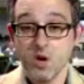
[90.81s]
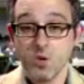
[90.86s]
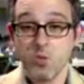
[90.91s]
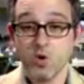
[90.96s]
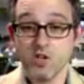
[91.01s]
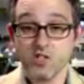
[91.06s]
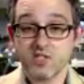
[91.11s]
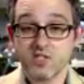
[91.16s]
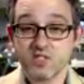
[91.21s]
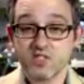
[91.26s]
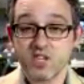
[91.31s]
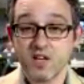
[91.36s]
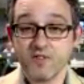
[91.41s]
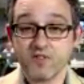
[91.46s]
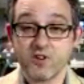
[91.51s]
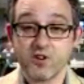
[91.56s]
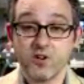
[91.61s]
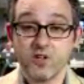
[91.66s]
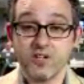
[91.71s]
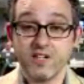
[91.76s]
was
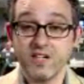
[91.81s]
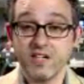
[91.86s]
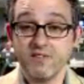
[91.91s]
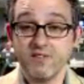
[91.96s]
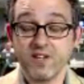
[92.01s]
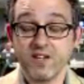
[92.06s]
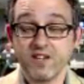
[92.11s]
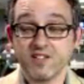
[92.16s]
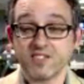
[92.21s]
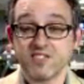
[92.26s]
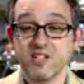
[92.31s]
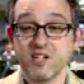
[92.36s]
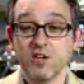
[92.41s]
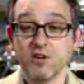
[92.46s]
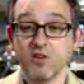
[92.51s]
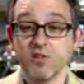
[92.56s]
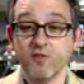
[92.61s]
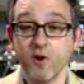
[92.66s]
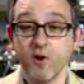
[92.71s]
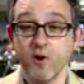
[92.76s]
Steph Curry didn't even get a
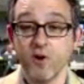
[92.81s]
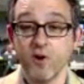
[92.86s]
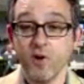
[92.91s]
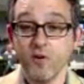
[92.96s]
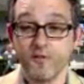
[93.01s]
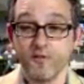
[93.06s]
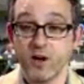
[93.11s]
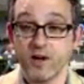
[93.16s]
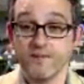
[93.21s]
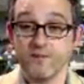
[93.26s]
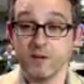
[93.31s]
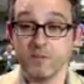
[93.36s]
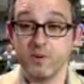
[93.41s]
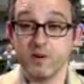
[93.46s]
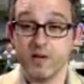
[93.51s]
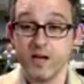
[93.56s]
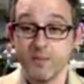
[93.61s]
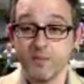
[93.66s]
single vote for MVP.